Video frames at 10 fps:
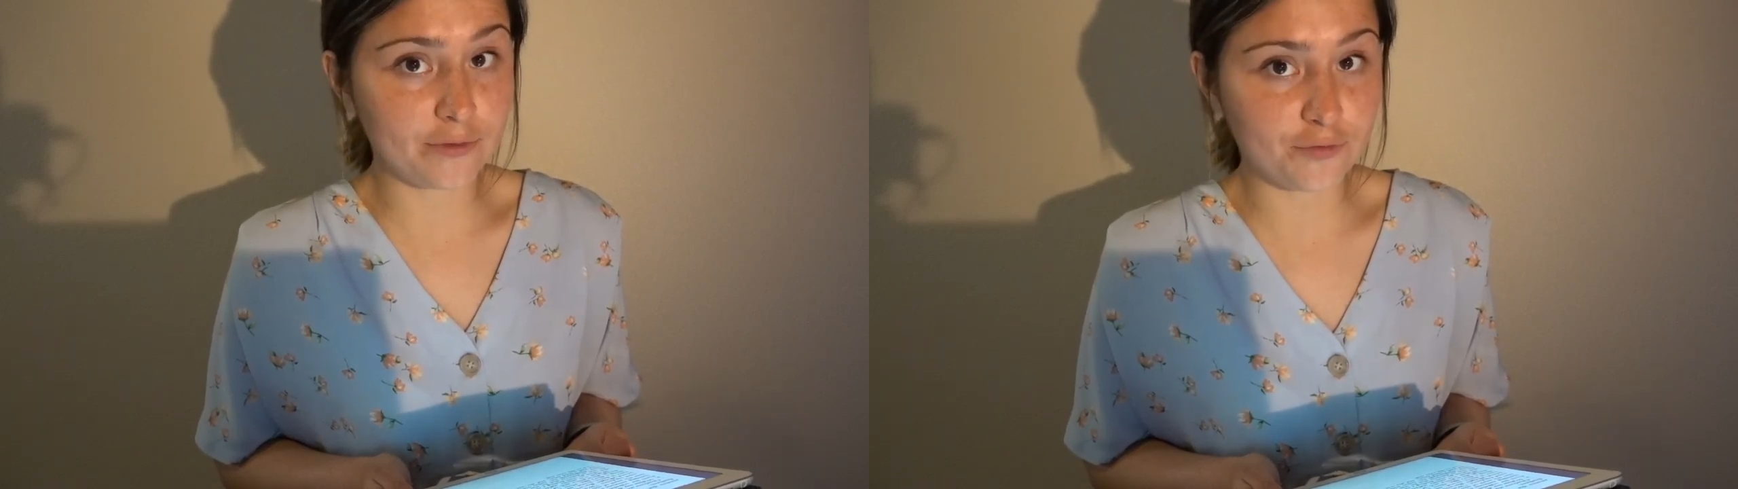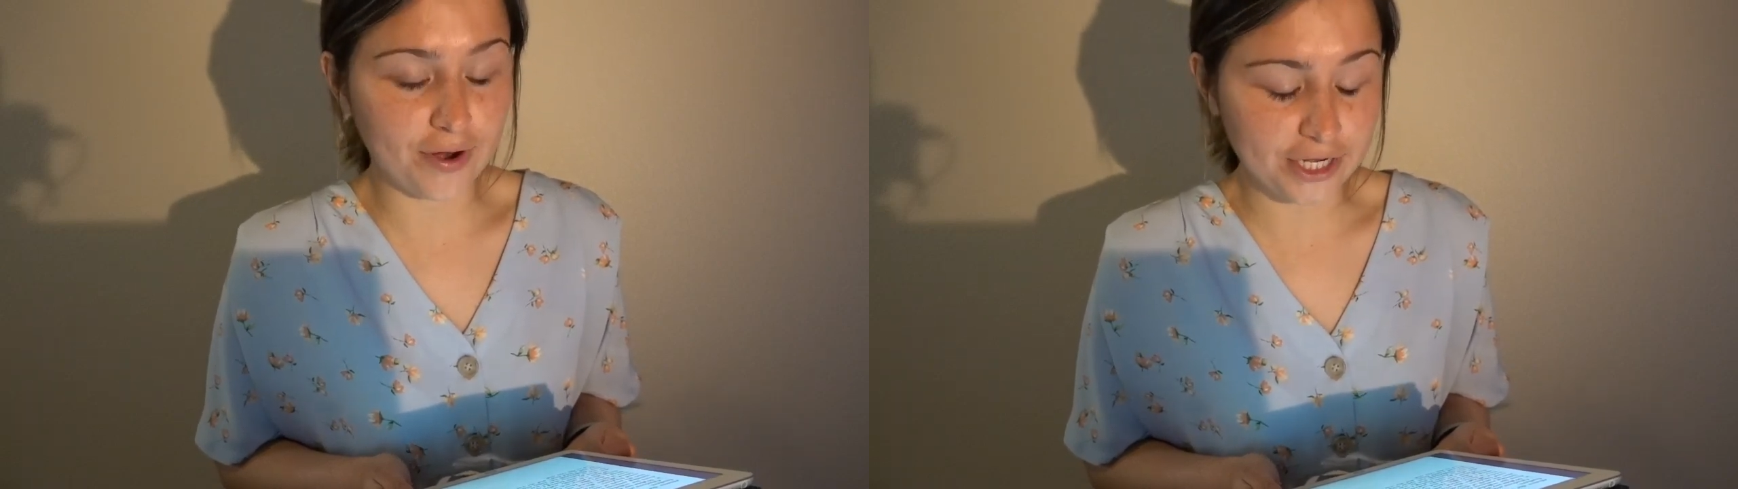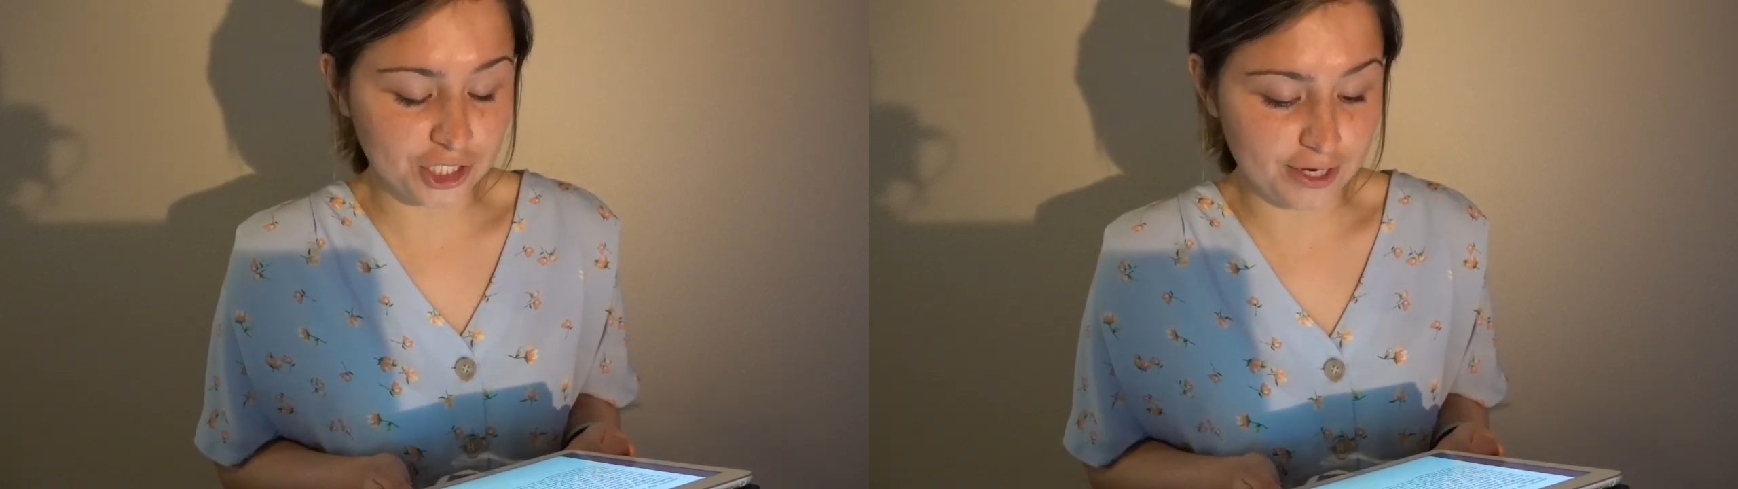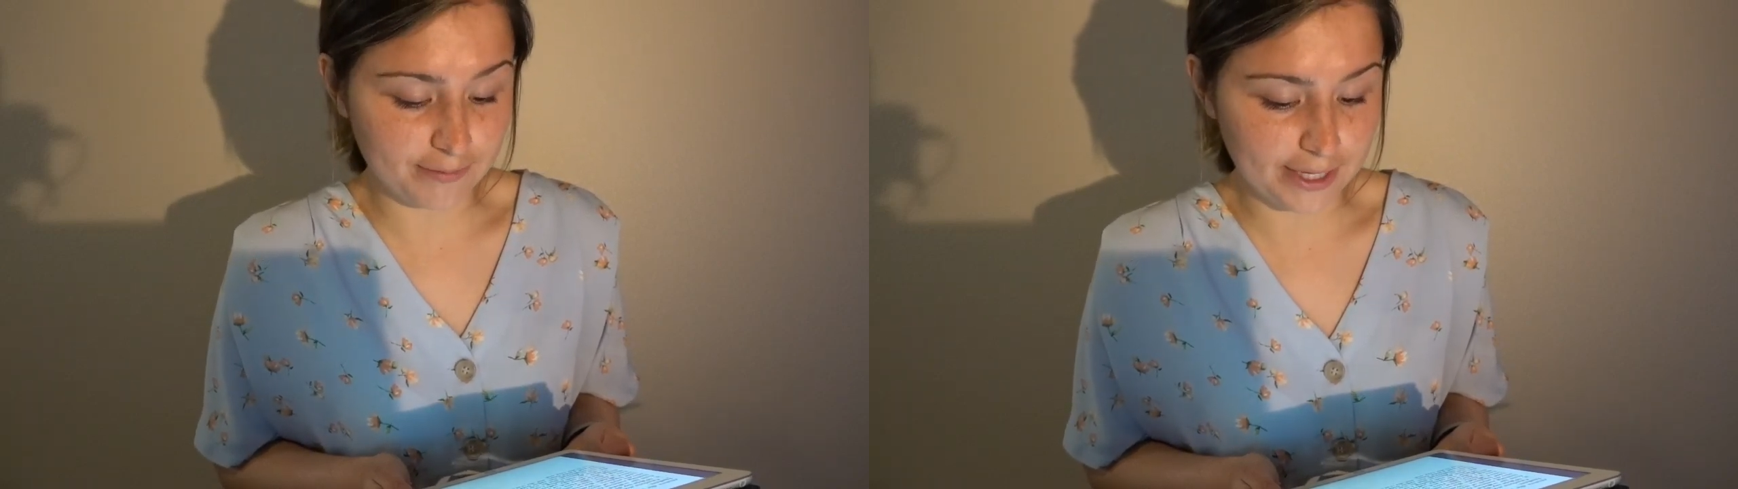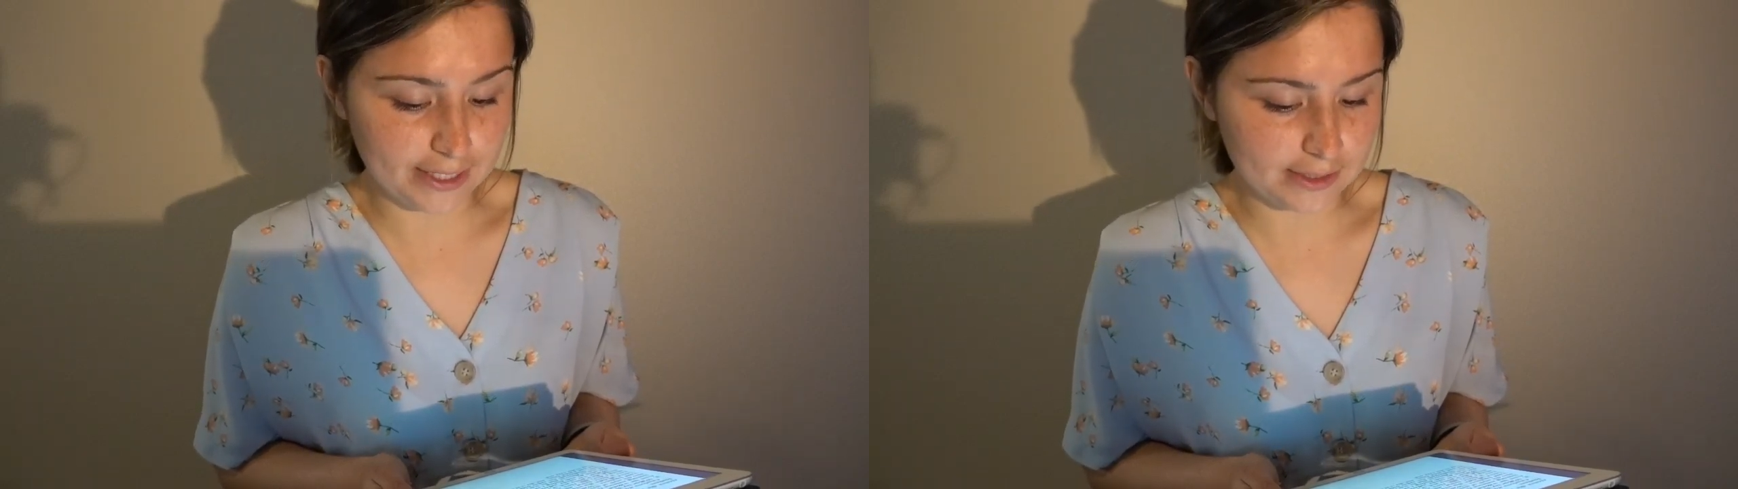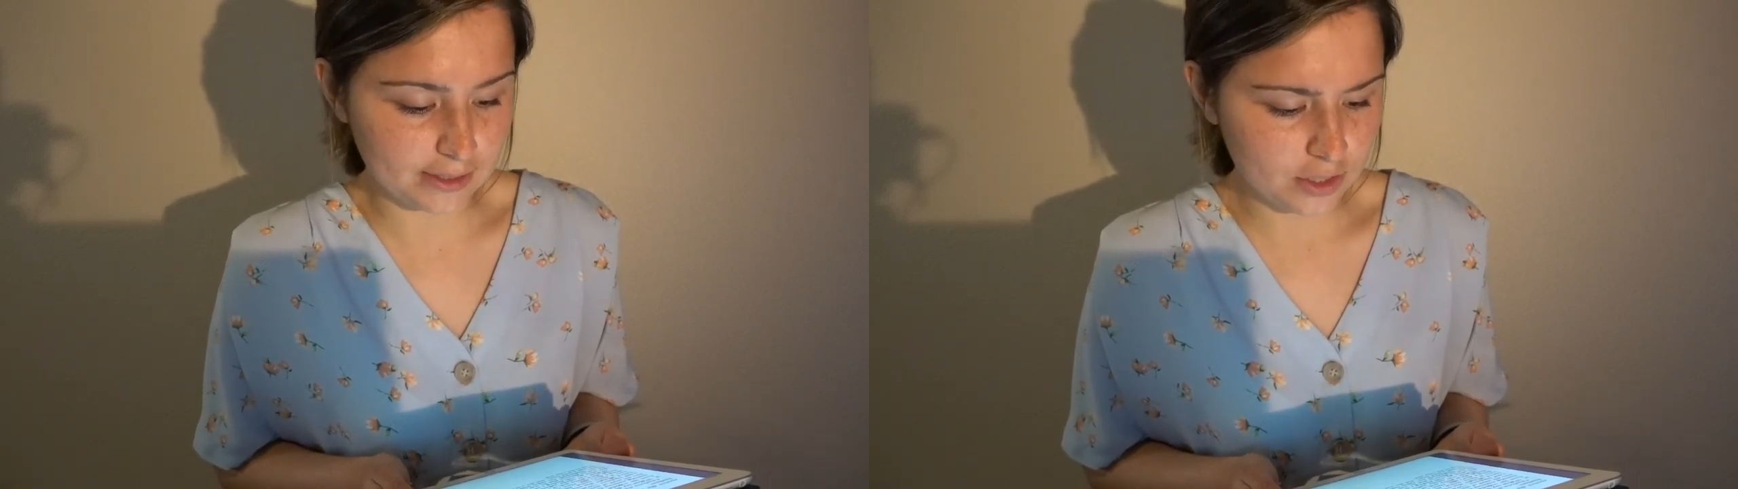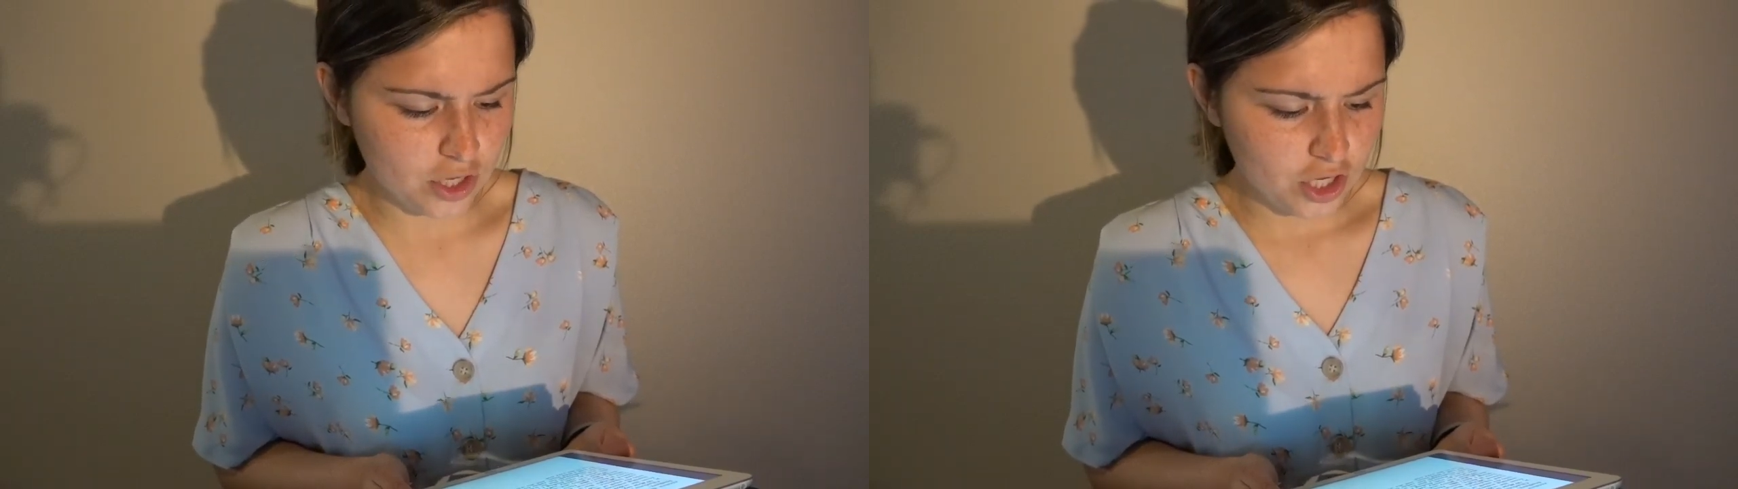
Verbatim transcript: friendship is.